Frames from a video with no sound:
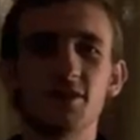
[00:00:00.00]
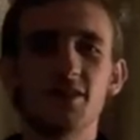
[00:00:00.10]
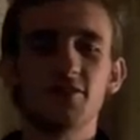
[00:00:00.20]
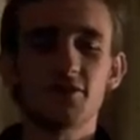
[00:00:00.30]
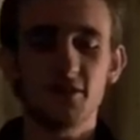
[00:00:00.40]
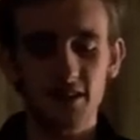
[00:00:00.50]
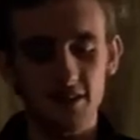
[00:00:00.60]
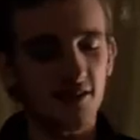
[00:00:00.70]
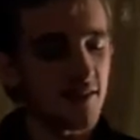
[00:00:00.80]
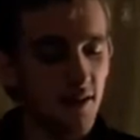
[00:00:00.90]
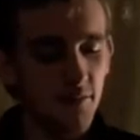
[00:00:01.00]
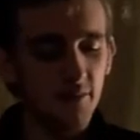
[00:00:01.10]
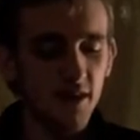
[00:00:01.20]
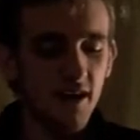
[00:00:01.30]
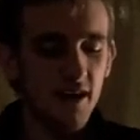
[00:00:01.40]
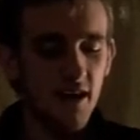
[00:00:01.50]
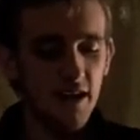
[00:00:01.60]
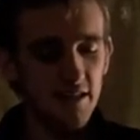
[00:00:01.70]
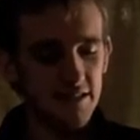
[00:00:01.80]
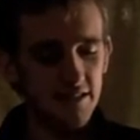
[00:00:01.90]
I'llNeverForget.com.
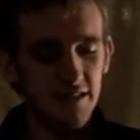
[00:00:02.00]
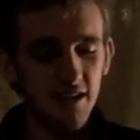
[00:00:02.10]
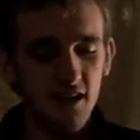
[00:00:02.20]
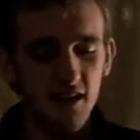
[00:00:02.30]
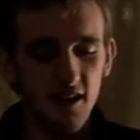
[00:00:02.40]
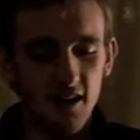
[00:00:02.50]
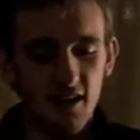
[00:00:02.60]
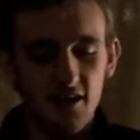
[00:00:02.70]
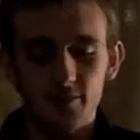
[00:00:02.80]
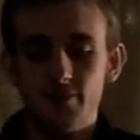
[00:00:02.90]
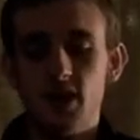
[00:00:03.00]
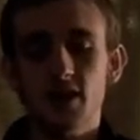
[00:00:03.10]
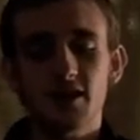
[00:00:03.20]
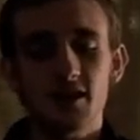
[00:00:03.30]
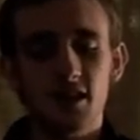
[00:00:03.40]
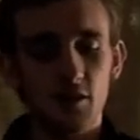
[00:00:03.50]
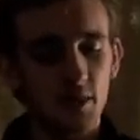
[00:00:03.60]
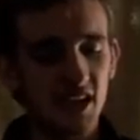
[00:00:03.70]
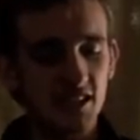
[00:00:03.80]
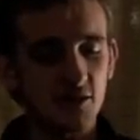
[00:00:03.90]
And today, I got an
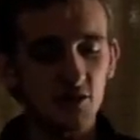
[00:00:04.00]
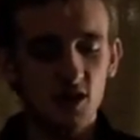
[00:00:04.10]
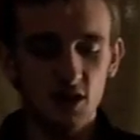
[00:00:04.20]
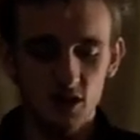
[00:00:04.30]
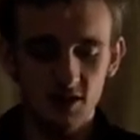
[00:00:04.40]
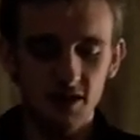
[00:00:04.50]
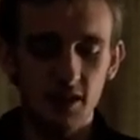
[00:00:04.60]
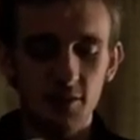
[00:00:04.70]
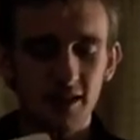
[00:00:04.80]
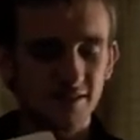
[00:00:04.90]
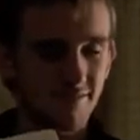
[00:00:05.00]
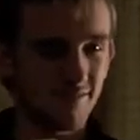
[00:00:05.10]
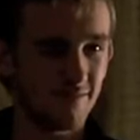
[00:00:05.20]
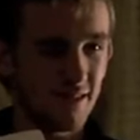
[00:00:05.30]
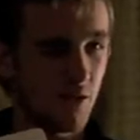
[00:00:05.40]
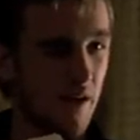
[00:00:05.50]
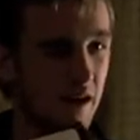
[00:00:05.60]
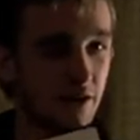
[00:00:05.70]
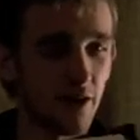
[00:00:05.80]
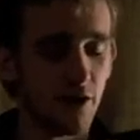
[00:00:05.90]
iPad 2 here. Came out a little
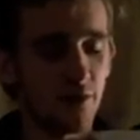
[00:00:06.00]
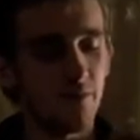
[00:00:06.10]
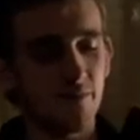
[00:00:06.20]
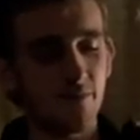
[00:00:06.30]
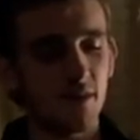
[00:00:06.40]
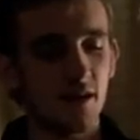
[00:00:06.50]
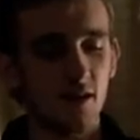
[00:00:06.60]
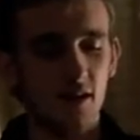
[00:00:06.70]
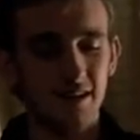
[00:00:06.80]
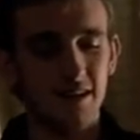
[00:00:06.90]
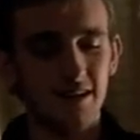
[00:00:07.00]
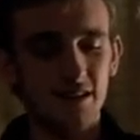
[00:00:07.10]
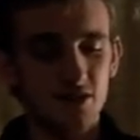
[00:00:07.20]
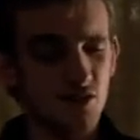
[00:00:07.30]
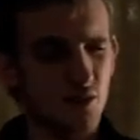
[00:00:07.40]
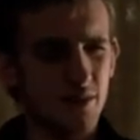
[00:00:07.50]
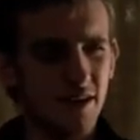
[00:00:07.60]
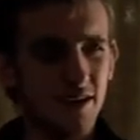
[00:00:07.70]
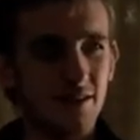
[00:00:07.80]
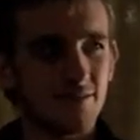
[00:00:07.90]
while ago. I sold
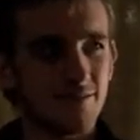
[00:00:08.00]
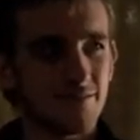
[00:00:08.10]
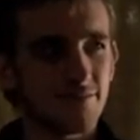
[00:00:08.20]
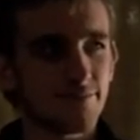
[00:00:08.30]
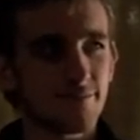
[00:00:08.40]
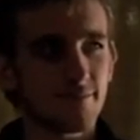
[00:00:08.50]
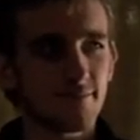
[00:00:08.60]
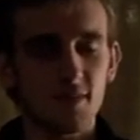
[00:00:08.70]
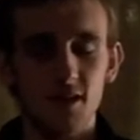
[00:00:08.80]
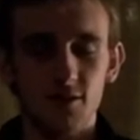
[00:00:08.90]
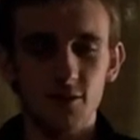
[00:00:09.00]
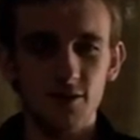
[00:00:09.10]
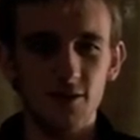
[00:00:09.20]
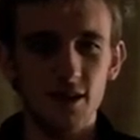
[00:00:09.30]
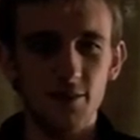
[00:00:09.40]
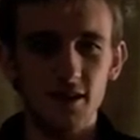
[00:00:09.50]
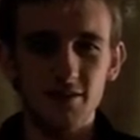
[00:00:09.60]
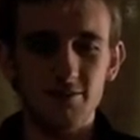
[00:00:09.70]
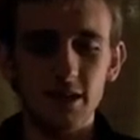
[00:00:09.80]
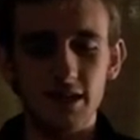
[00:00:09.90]
my regular iPad
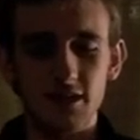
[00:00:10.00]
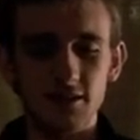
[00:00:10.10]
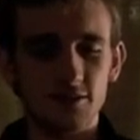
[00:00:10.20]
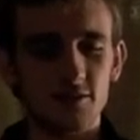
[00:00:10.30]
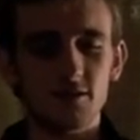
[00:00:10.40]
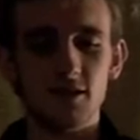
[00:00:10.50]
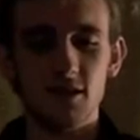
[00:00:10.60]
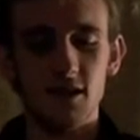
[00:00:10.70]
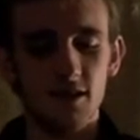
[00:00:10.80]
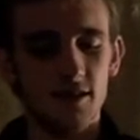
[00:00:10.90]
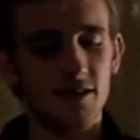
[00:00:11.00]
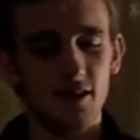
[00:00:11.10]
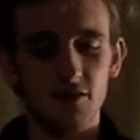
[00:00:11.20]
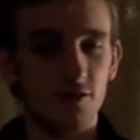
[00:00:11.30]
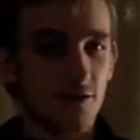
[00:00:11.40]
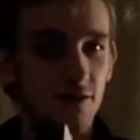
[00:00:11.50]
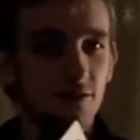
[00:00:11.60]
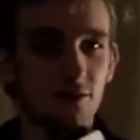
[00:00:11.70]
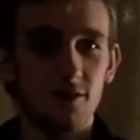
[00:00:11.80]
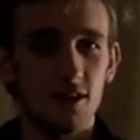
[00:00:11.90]
because, obviously,
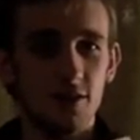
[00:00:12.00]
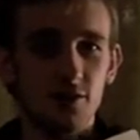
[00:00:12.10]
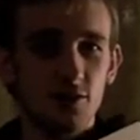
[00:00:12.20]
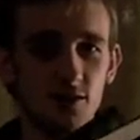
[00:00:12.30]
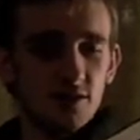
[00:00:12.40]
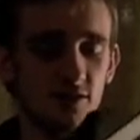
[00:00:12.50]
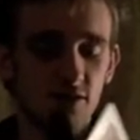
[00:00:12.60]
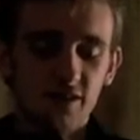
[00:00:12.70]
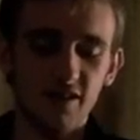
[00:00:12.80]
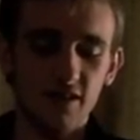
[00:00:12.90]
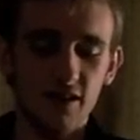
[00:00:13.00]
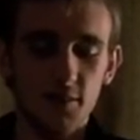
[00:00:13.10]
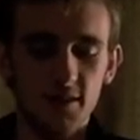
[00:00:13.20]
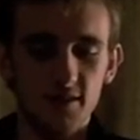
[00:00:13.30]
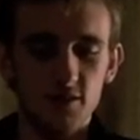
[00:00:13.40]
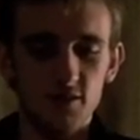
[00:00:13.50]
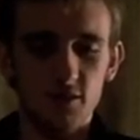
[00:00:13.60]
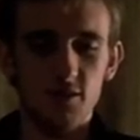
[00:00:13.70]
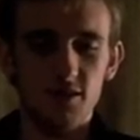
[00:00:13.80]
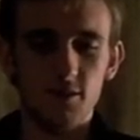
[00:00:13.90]
for obvious reasons, let's just get the iPad 2, see
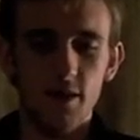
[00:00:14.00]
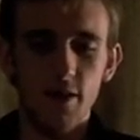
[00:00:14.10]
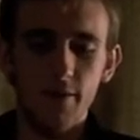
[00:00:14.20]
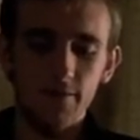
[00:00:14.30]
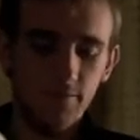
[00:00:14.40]
what it's about.